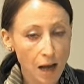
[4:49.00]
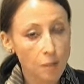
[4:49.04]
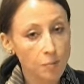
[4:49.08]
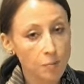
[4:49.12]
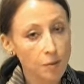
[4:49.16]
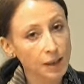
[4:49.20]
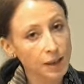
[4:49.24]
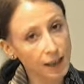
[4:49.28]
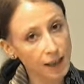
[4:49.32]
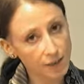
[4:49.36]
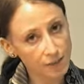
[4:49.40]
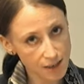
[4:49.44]

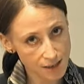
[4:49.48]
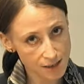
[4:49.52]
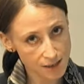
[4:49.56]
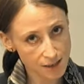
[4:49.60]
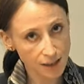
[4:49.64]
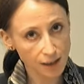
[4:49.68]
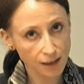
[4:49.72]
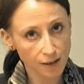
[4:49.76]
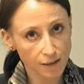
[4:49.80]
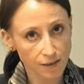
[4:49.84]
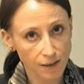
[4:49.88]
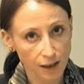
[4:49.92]
But having
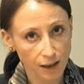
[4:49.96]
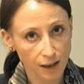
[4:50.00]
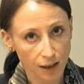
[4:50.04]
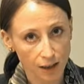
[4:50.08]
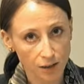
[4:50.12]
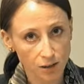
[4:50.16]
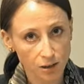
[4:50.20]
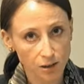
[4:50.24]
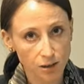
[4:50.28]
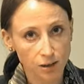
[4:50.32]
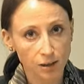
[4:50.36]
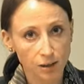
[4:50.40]
said
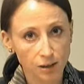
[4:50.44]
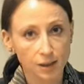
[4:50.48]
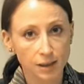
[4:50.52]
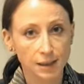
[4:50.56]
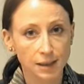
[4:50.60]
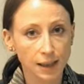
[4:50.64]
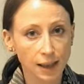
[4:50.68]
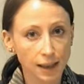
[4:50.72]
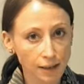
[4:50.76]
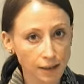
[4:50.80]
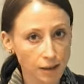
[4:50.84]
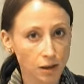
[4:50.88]
that,
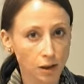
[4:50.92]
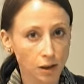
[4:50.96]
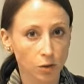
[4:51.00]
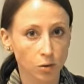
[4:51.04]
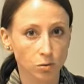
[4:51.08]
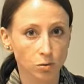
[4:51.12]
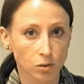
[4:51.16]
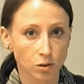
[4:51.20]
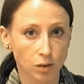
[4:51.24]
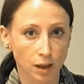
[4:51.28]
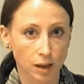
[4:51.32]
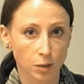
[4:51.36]

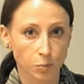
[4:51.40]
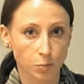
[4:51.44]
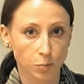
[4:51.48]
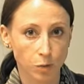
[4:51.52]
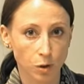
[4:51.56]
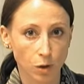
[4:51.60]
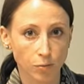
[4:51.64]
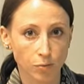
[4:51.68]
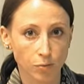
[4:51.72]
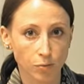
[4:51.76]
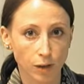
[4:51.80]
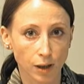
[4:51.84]
standalone credit
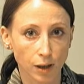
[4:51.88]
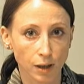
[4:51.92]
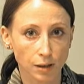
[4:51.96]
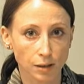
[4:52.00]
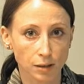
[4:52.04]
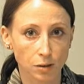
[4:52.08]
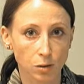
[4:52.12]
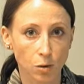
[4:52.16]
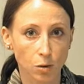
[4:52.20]
profiles